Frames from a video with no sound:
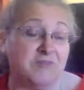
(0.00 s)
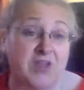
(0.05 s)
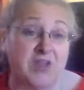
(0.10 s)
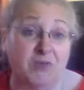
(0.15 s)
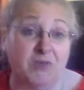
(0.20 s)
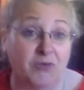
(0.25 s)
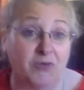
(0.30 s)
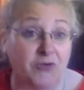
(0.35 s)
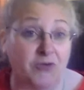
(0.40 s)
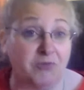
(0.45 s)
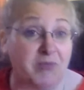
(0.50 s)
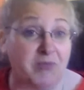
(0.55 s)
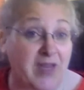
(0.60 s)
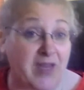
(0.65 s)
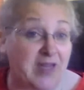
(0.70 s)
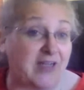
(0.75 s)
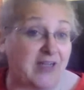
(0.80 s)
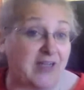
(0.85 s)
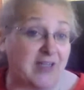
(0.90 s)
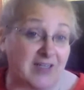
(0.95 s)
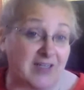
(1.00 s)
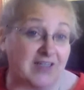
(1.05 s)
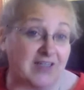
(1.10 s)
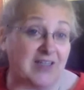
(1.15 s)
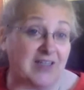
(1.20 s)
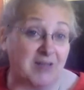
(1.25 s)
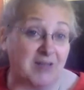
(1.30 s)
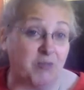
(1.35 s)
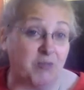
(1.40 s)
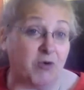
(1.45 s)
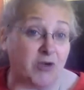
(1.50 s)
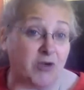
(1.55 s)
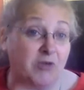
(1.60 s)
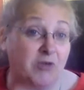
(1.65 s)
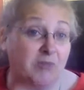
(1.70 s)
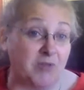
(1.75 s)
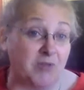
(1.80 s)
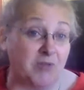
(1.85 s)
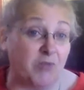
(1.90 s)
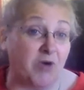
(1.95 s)
They were demanding that they were going
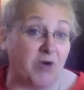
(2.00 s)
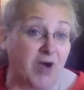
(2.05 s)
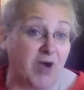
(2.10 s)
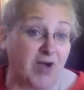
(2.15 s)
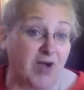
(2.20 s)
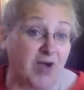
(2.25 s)
to be walked.